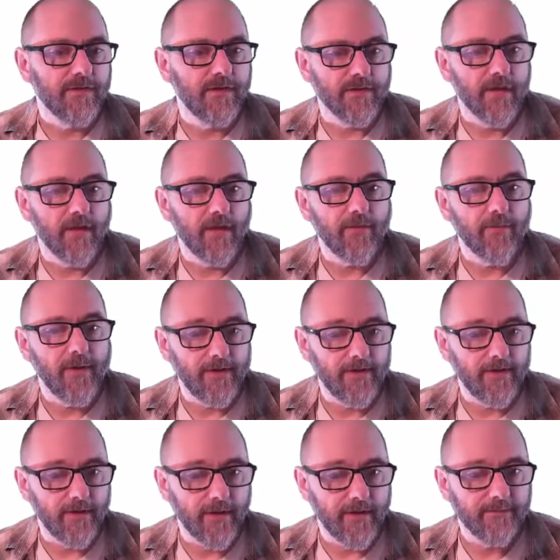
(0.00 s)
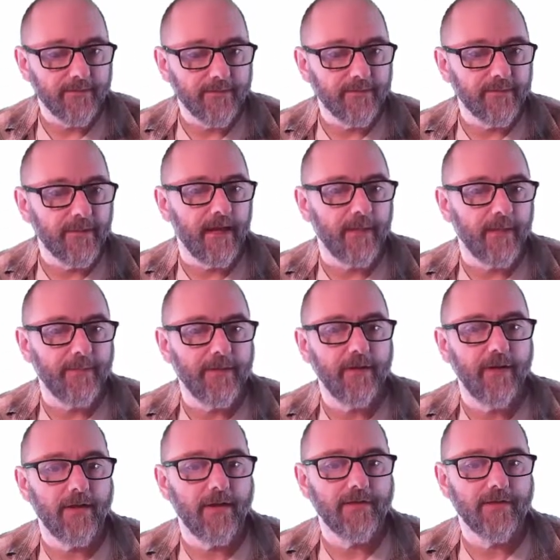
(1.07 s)
So here's another way to do it.
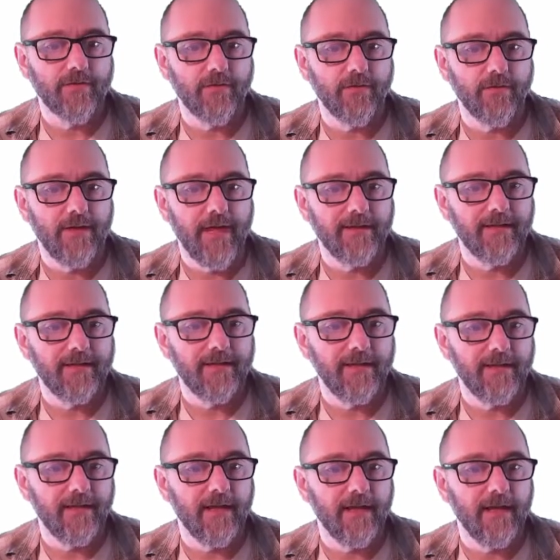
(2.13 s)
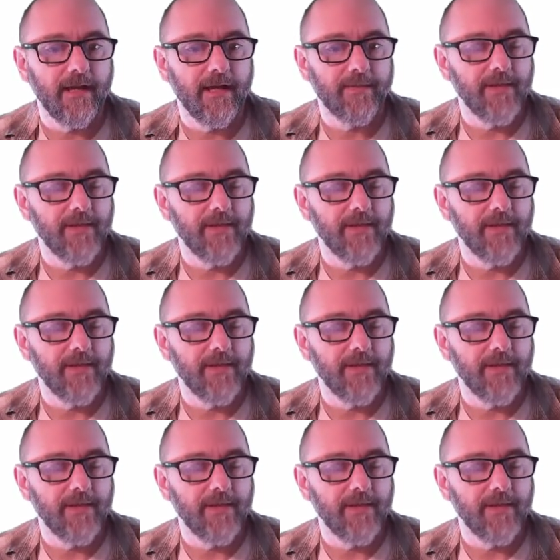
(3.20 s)
Here I just create the